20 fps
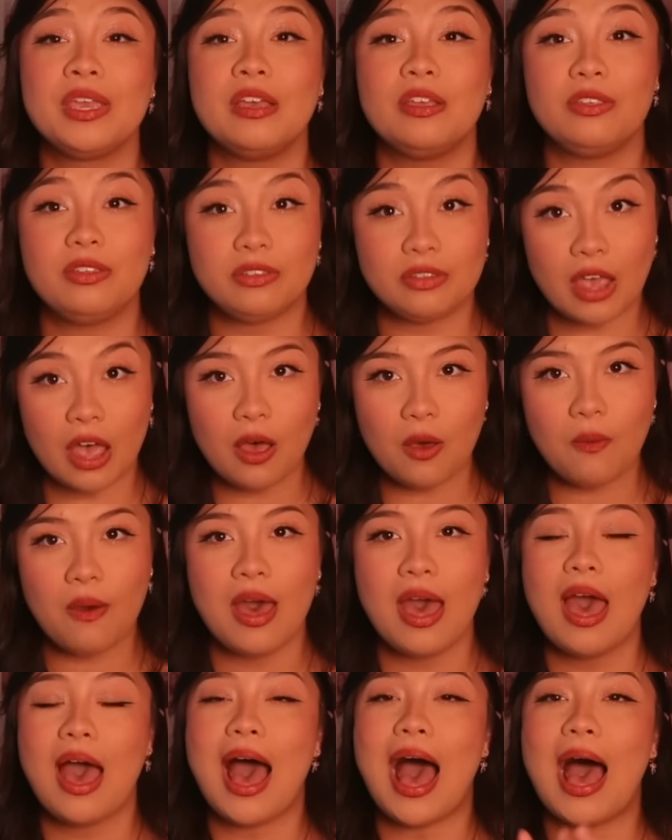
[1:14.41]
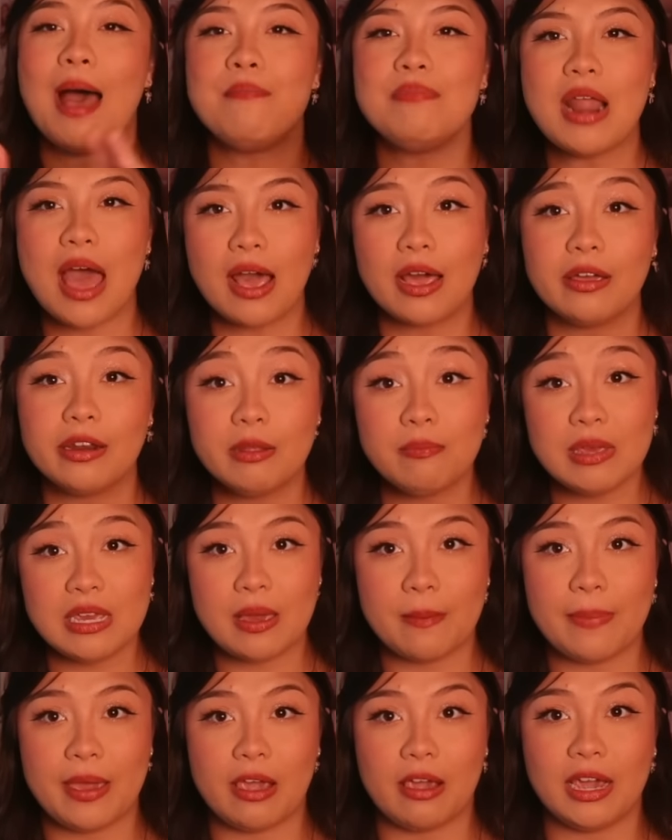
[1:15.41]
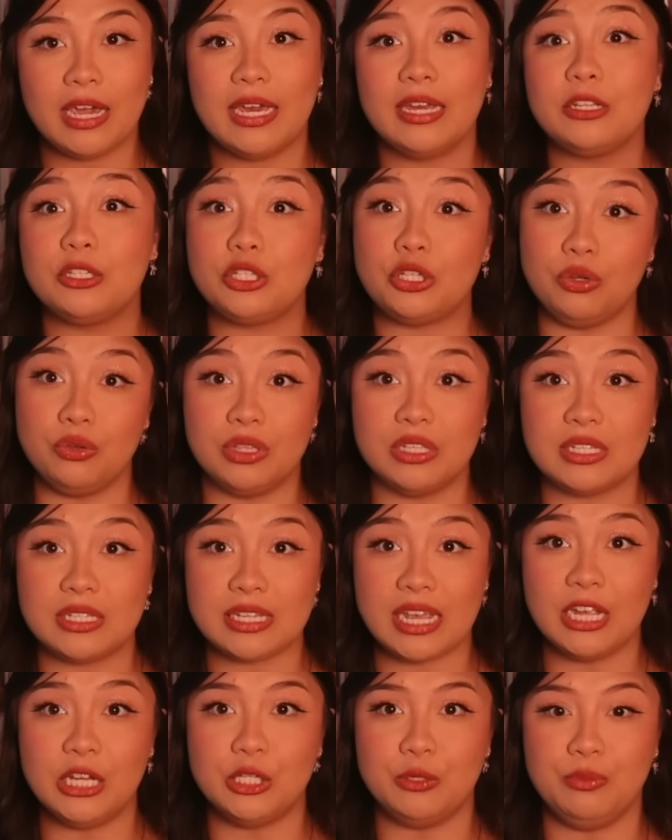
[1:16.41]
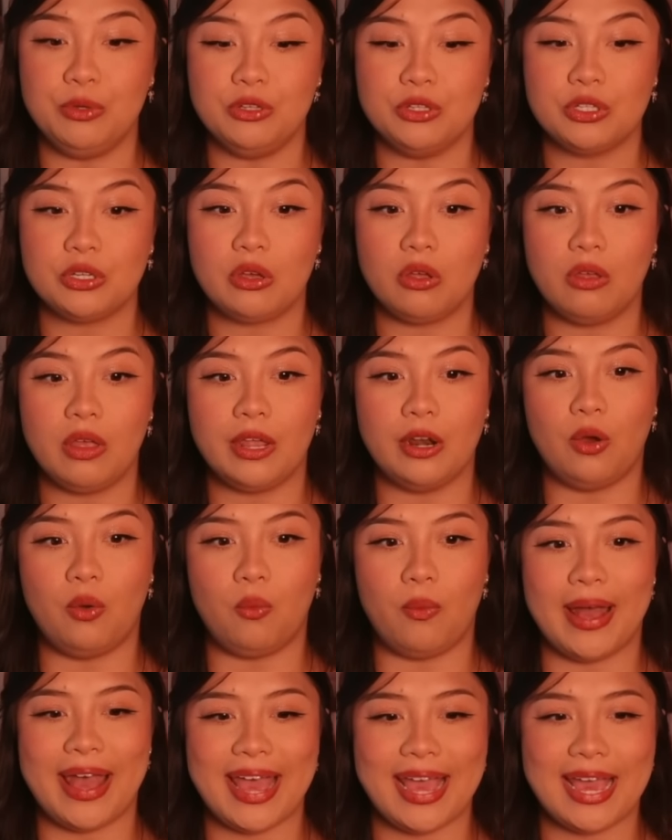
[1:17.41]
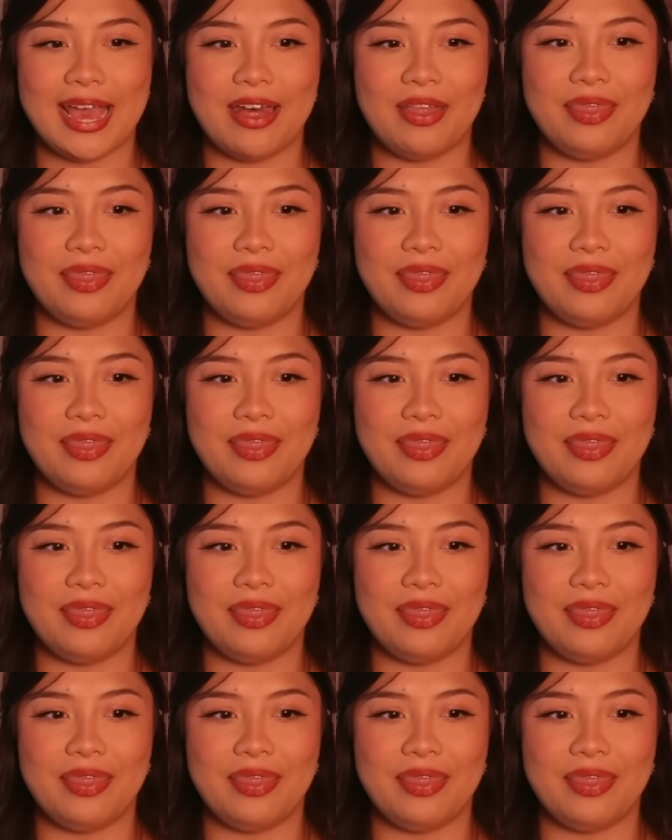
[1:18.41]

So I'm not gonna be comparing it to the stage musical in a way